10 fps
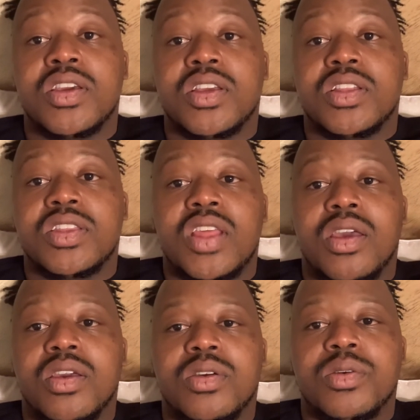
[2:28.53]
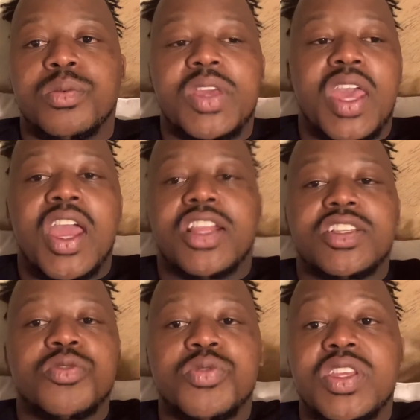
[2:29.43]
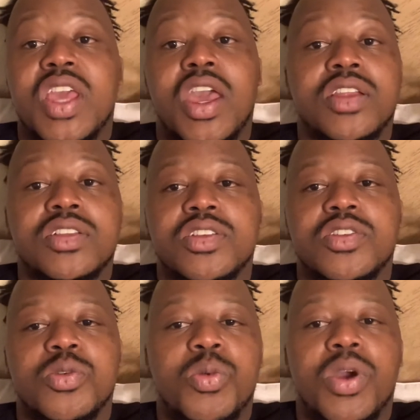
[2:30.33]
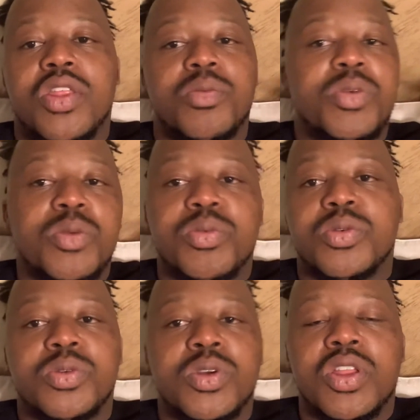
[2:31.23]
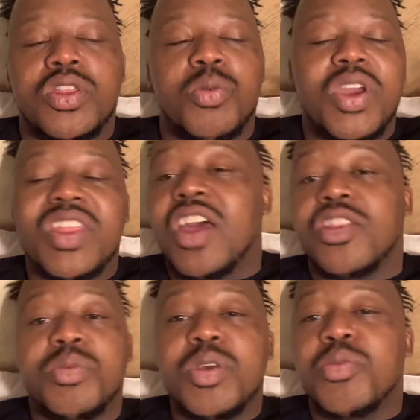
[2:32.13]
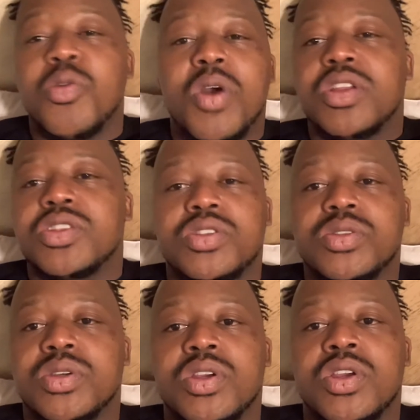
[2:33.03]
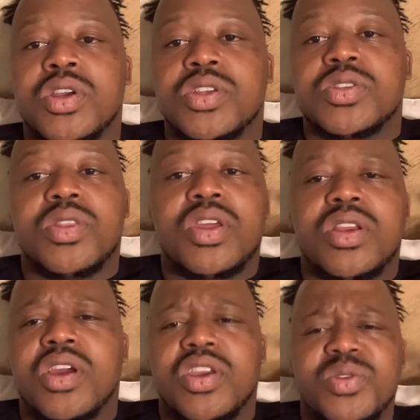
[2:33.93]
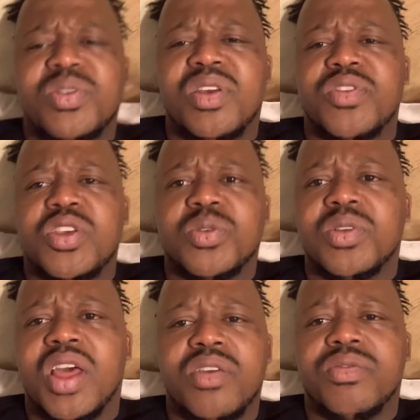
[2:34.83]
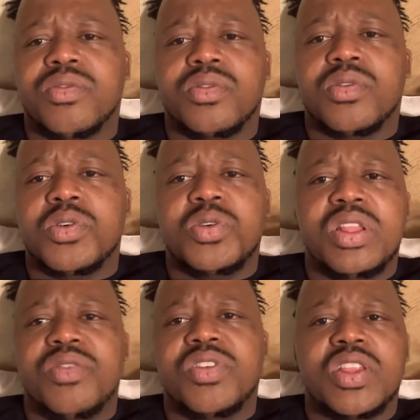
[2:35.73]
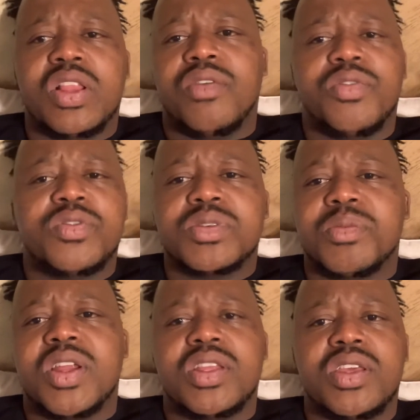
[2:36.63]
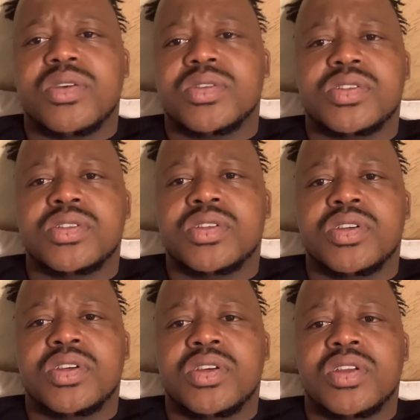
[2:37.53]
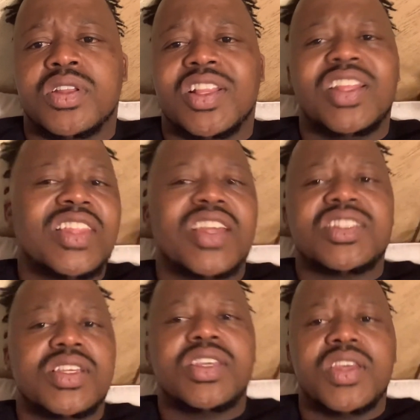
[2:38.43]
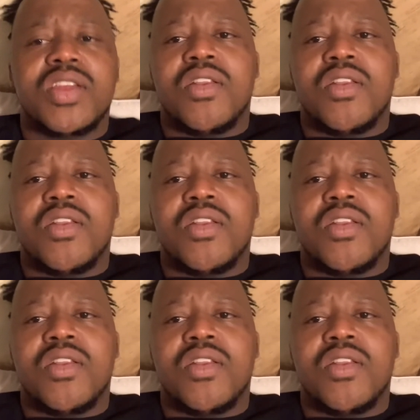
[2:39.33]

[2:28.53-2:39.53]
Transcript: That we act and react the other people the way that other people want us to. So then, are you living your life, or are you living the life of somebody else? Let that sink in.